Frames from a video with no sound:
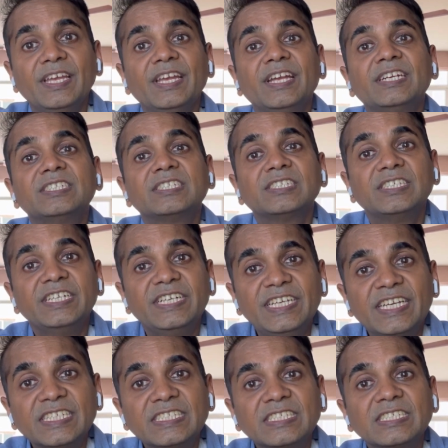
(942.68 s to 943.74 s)
its
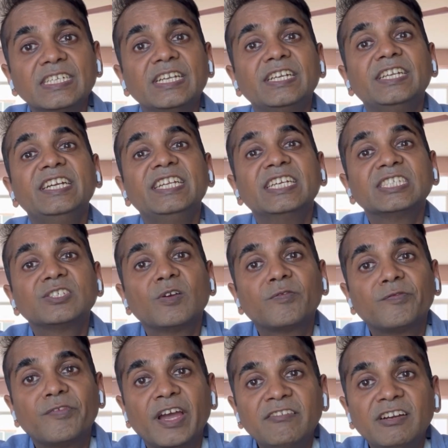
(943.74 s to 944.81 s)
TDS, TDS
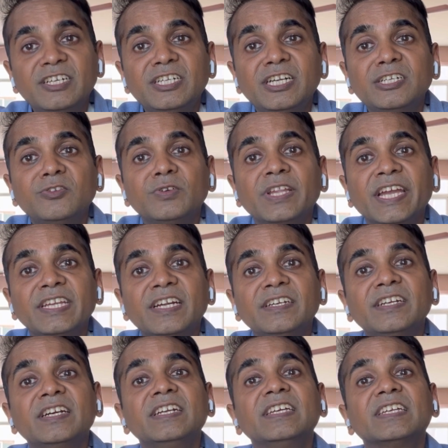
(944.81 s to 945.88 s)
of 500 to
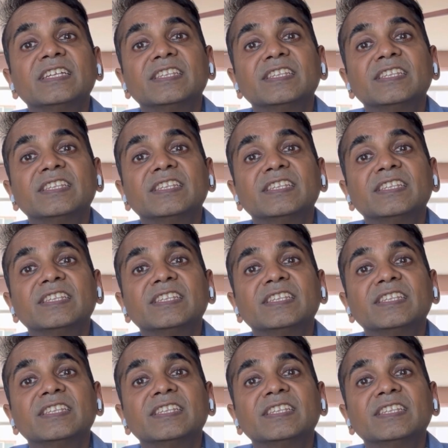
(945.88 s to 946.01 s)
900,